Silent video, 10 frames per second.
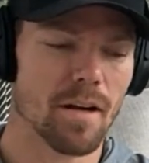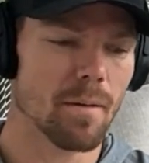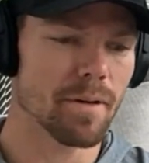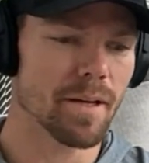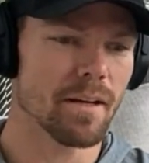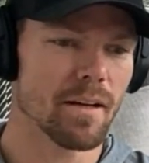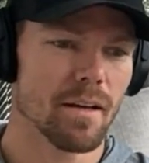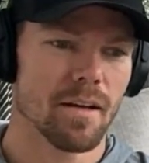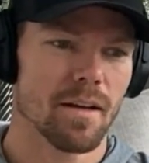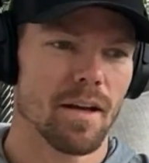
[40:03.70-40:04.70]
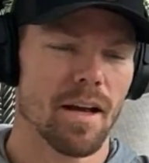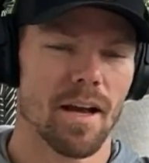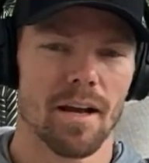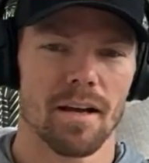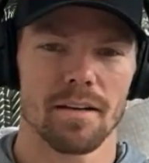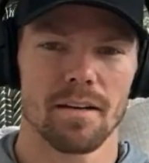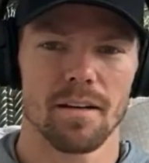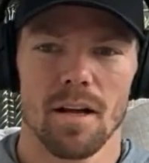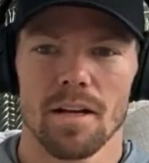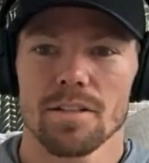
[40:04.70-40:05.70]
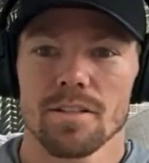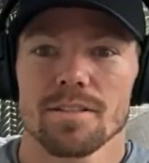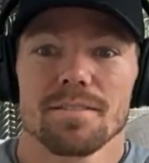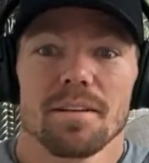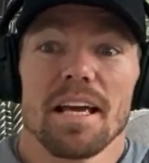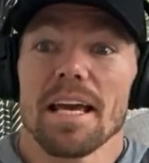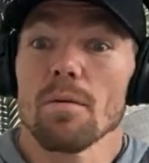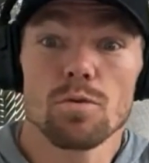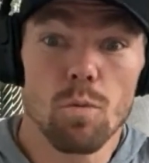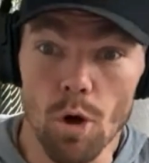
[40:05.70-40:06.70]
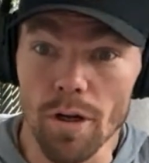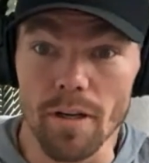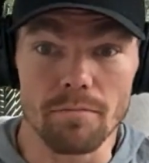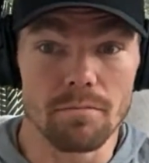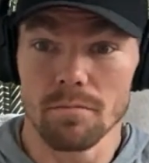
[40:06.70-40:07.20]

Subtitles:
company, and it was working.